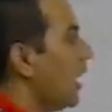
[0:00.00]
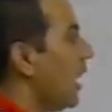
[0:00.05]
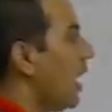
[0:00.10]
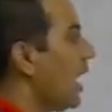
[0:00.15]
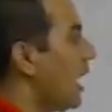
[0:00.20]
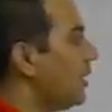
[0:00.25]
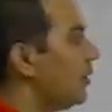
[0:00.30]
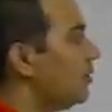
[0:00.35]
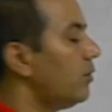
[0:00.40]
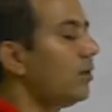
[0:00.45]

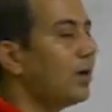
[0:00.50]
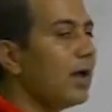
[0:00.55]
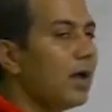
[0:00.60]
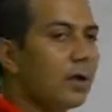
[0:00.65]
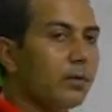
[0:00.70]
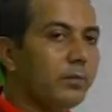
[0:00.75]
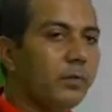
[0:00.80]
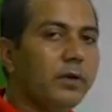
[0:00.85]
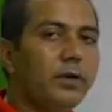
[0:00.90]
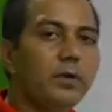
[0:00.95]

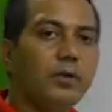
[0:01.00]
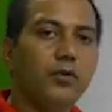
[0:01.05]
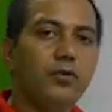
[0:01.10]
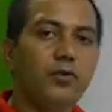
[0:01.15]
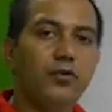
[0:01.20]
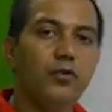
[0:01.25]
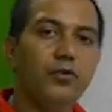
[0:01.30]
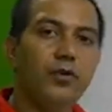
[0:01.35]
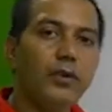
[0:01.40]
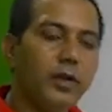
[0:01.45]
hydrocarbon
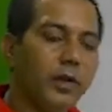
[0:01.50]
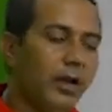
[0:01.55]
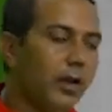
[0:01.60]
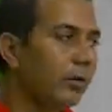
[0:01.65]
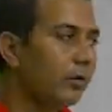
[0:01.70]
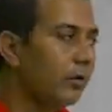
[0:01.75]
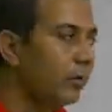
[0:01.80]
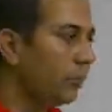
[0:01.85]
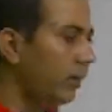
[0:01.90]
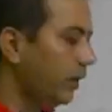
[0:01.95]

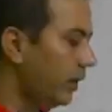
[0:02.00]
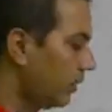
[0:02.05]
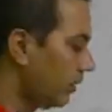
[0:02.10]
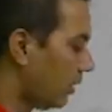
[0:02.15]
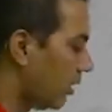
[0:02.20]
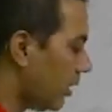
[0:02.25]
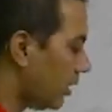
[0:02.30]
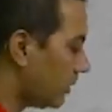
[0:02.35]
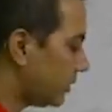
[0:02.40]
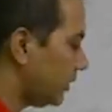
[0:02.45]
react with
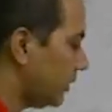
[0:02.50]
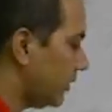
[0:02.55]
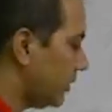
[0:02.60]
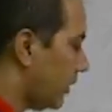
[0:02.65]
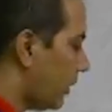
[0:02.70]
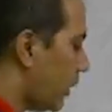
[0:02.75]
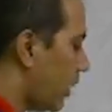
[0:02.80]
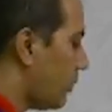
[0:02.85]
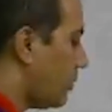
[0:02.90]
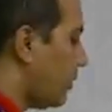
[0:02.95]

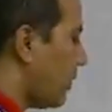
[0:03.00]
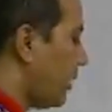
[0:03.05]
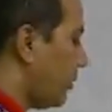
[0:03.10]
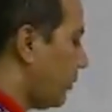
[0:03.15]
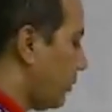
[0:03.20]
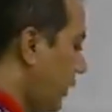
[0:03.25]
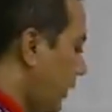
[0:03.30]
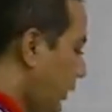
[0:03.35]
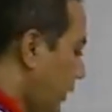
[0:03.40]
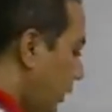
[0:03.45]
oxygen or
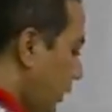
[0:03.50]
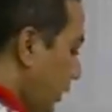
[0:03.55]
bond with